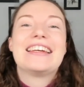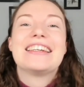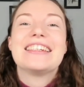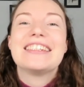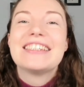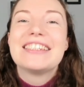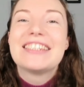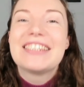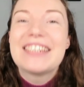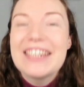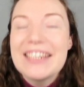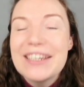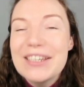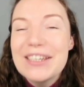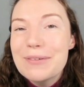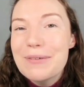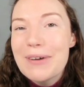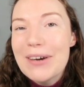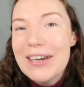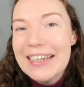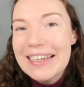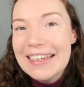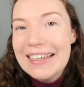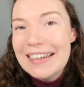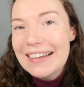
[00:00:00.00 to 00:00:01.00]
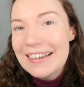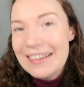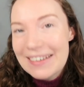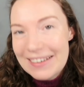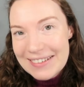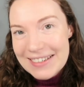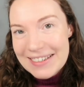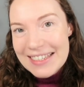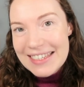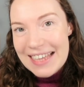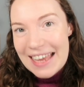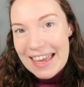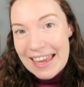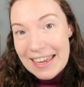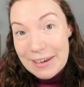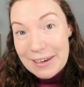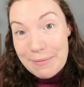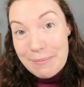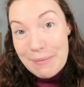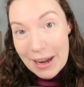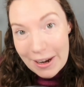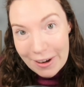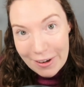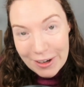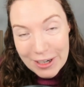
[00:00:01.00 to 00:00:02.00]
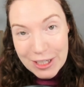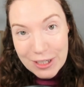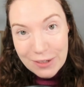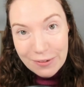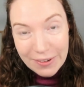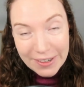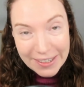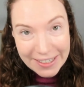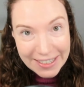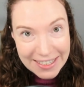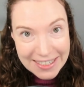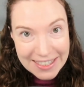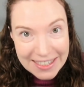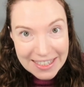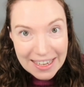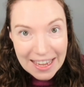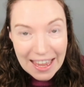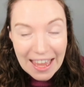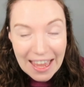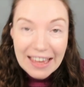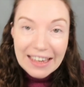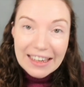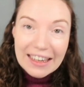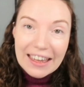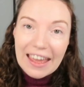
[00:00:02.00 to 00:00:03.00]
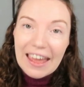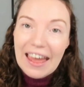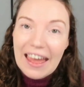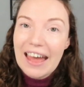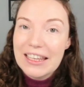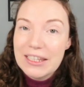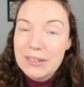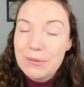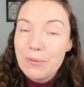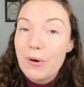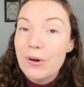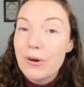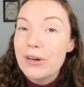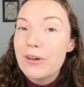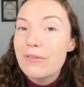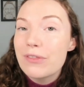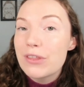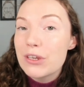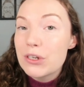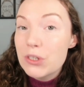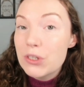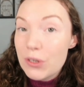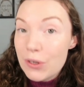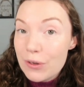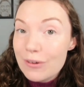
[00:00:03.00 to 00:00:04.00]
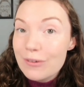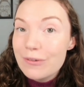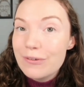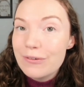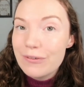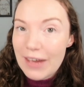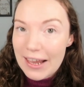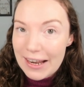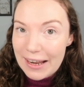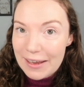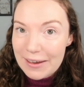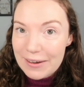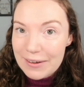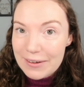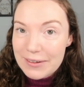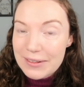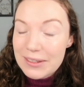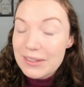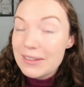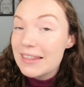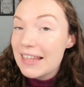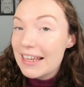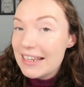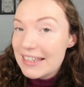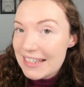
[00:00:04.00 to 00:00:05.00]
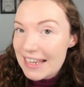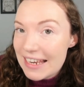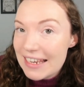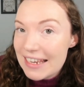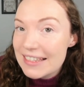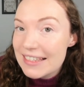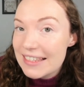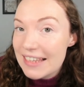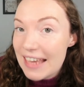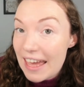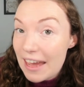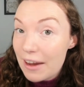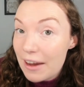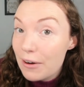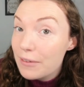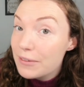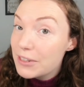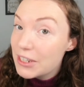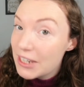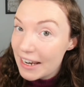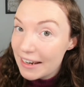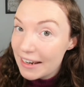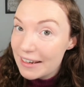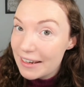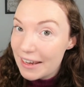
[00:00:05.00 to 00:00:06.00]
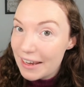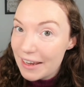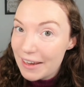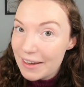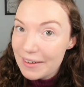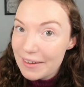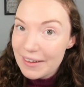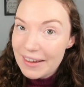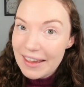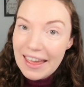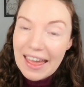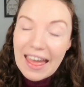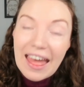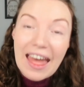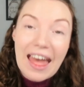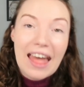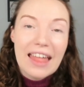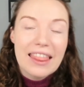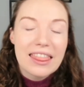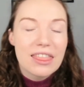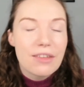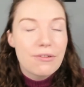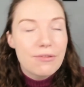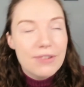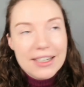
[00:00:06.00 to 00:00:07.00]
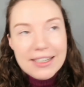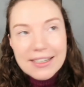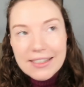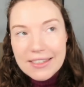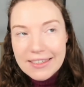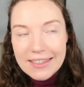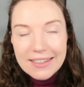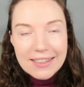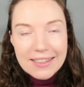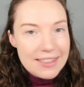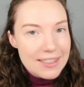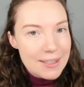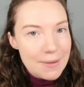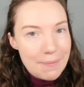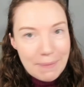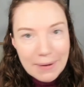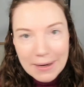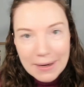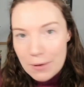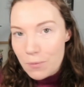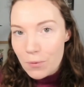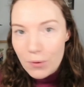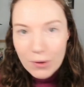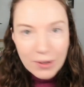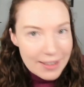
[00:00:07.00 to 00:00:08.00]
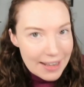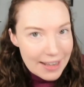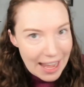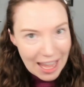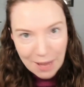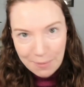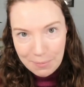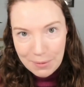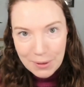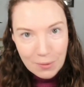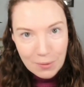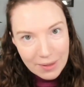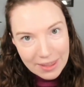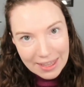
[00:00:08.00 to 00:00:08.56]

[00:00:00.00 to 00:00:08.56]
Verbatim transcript: She is working alongside Mariusz Felisiak as one of the two fellows that takes care of Django. The releases simply wouldn't happen